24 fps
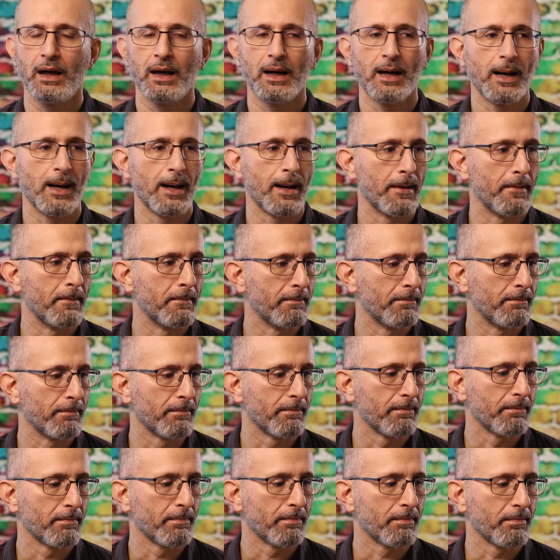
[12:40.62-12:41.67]

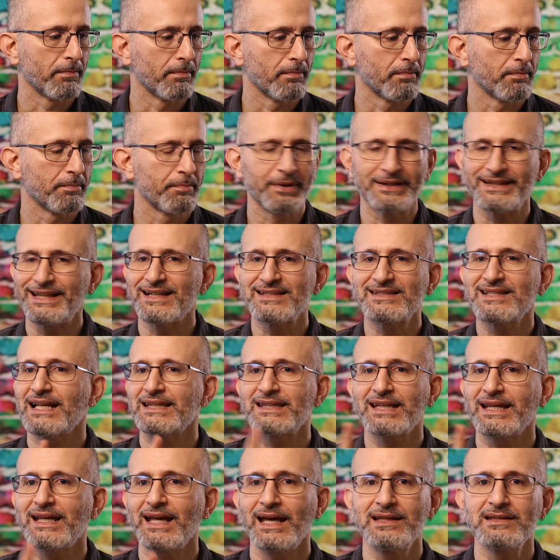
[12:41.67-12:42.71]
But that's not
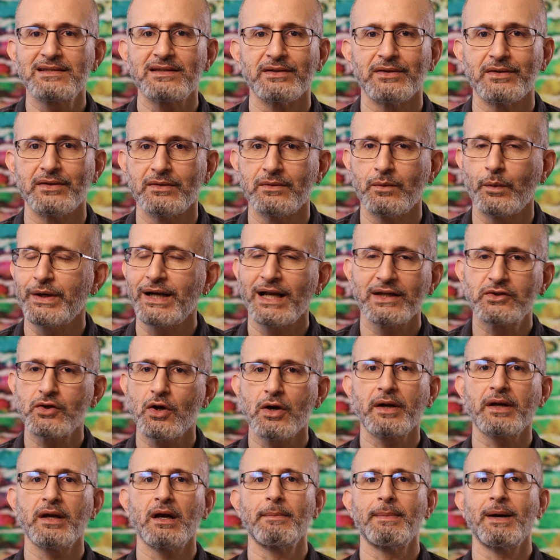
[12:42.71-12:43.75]
the case here. We're not
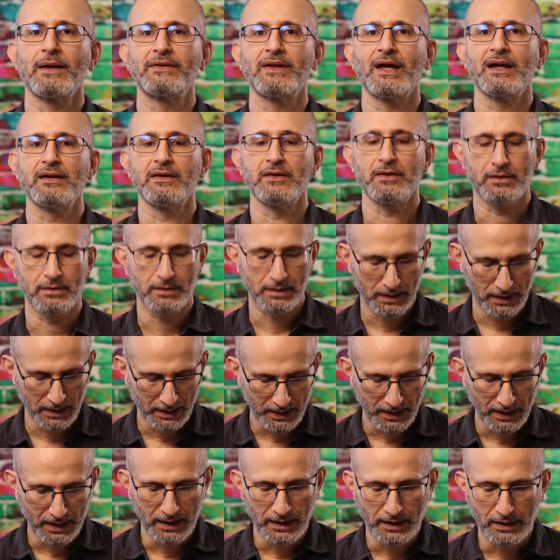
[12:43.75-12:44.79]
talking about that here.
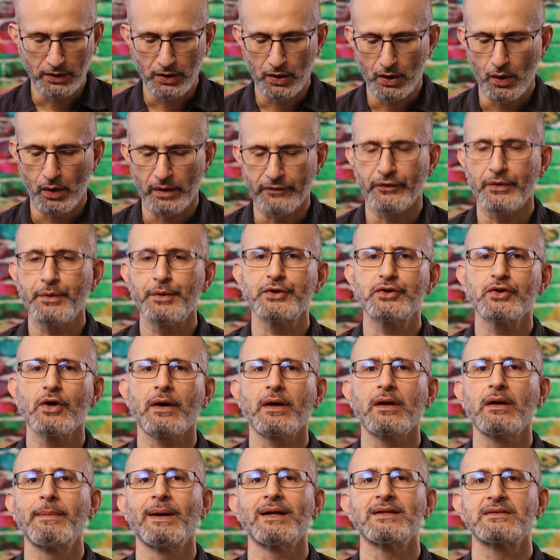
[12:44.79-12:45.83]
If we were
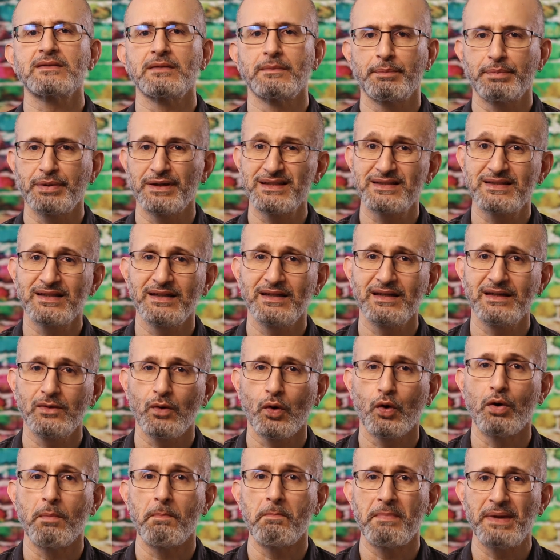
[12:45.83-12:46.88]
talking about simplicity
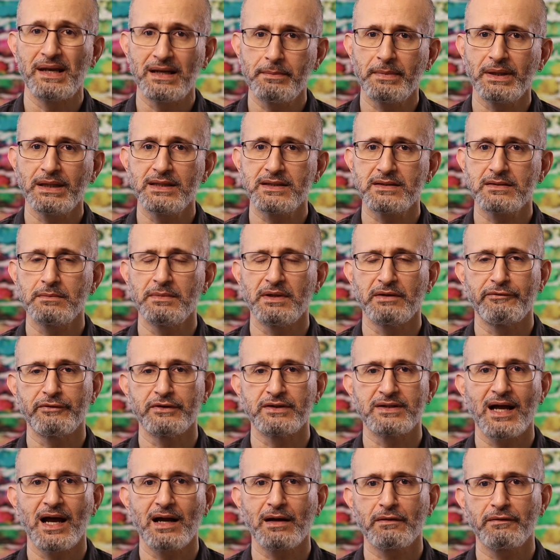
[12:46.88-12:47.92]
or minimalism in
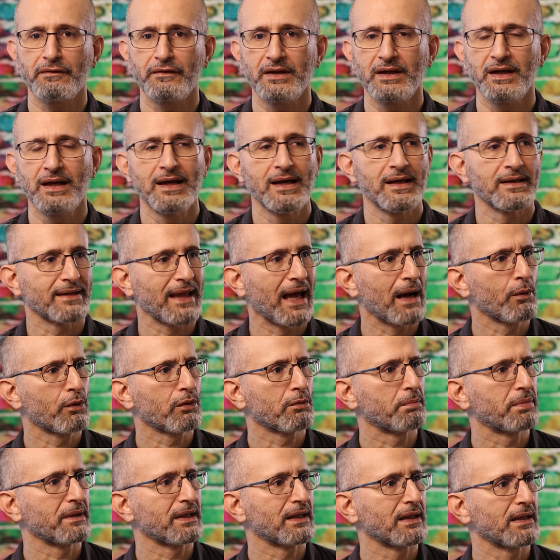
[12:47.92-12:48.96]
photography, that
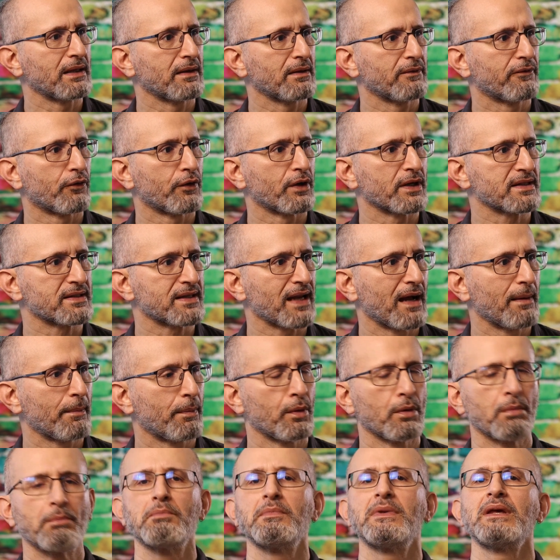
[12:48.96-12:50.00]
would be, for
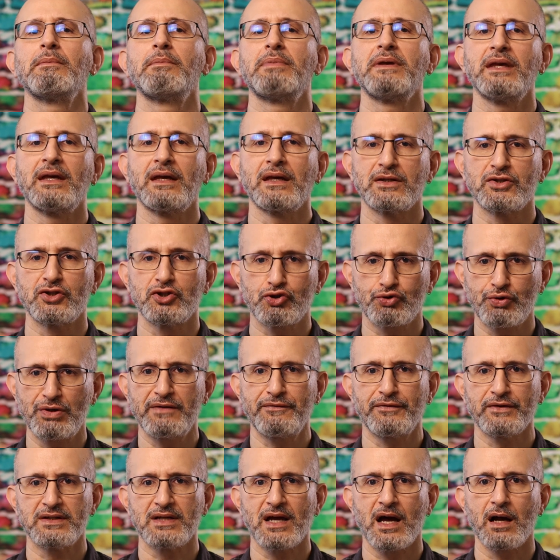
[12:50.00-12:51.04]
example, me being a street
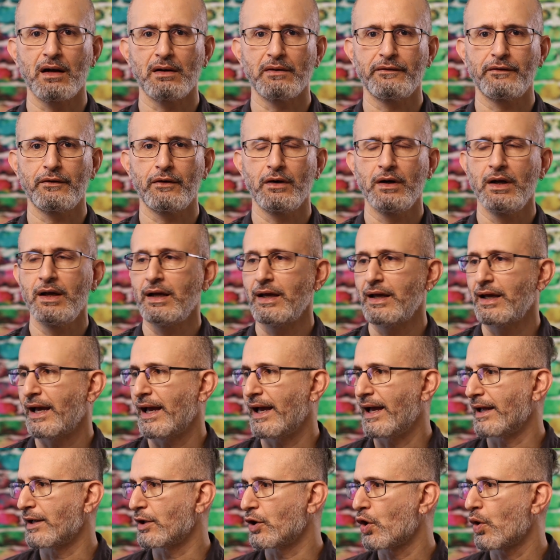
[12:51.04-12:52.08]
photographer
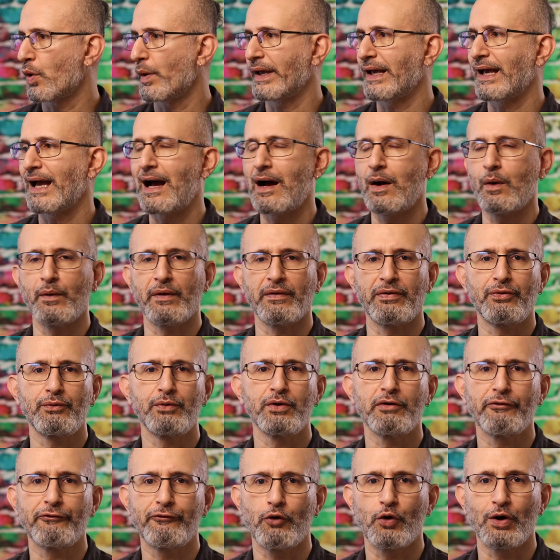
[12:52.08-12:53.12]
and going out with 3
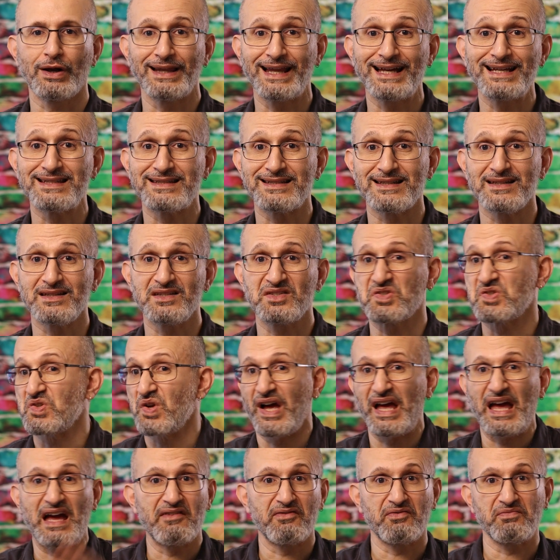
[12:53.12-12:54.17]
or 4 lenses, so
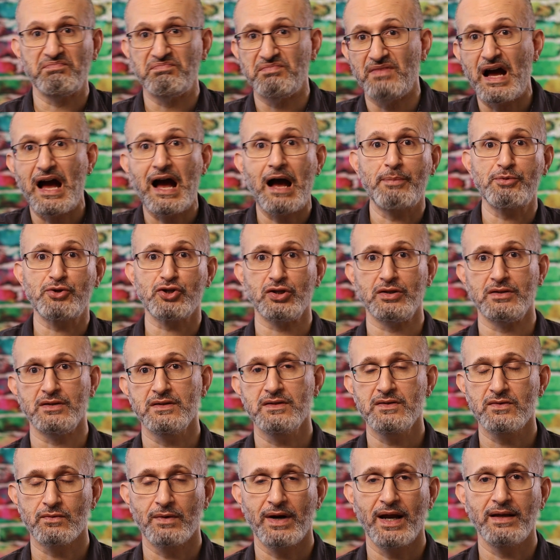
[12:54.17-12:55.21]
I have
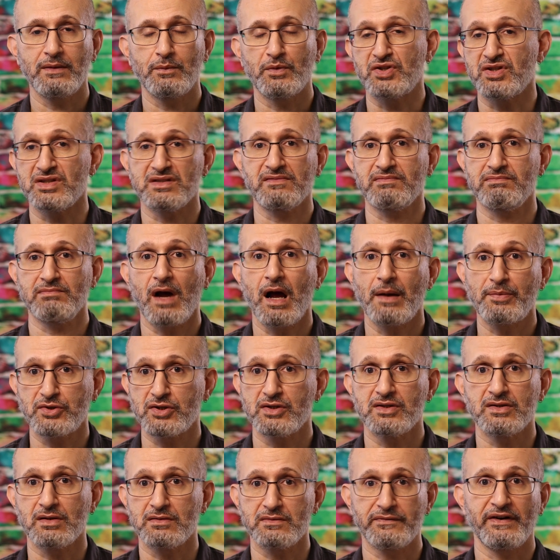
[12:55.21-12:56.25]
options, right?
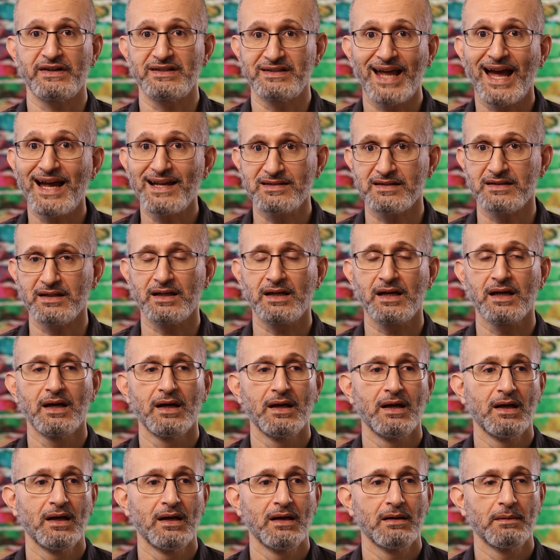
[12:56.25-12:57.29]
Options are fantastic,
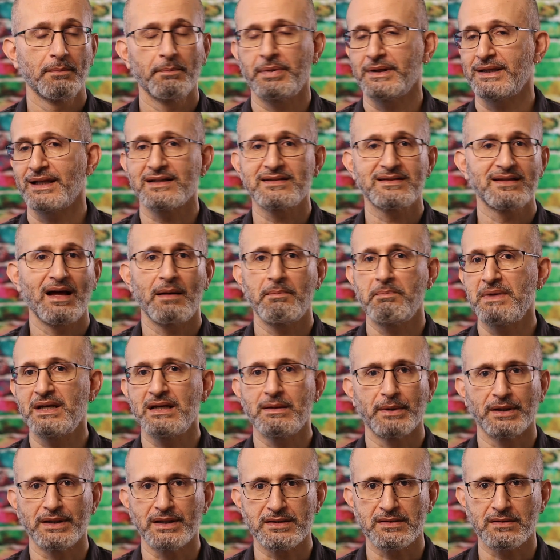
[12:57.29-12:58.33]
but that's not
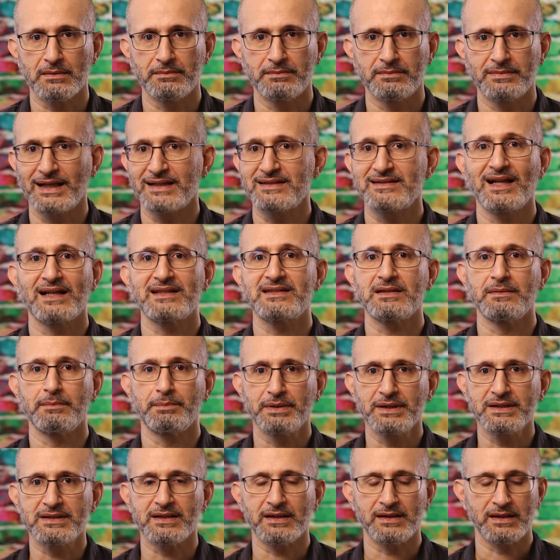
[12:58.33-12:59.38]
minimalism. That's not
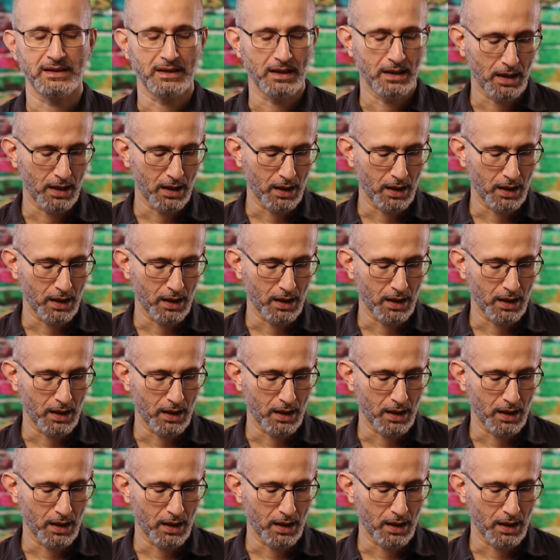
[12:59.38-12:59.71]
simplicity.